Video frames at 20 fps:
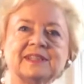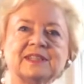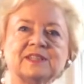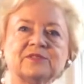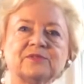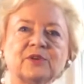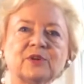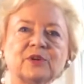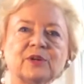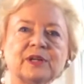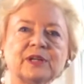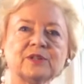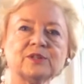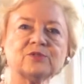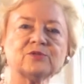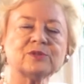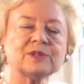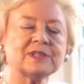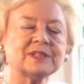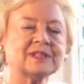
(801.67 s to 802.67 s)
He's very
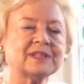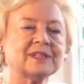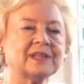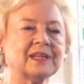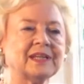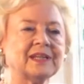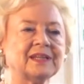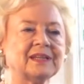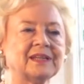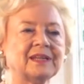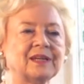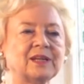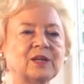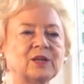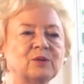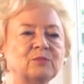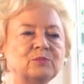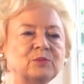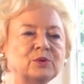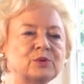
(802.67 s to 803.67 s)
interested in
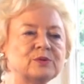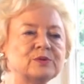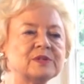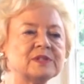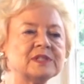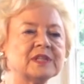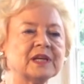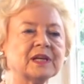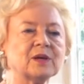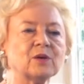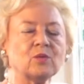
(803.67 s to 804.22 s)
music,